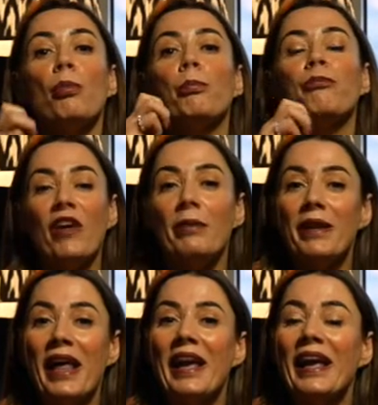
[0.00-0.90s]

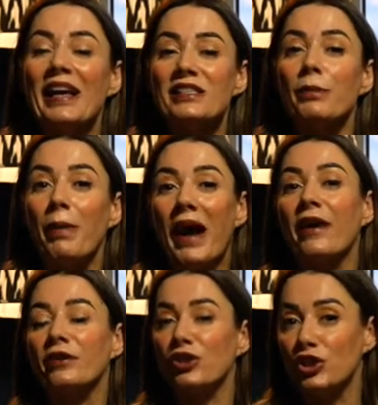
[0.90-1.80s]
Vitamin A has the
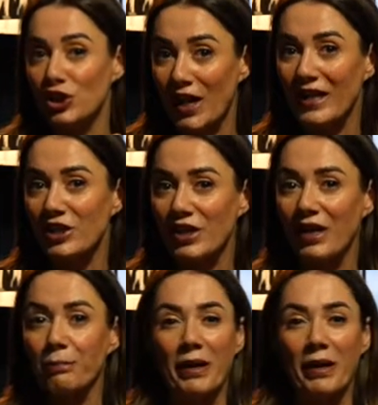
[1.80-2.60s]
power to change that,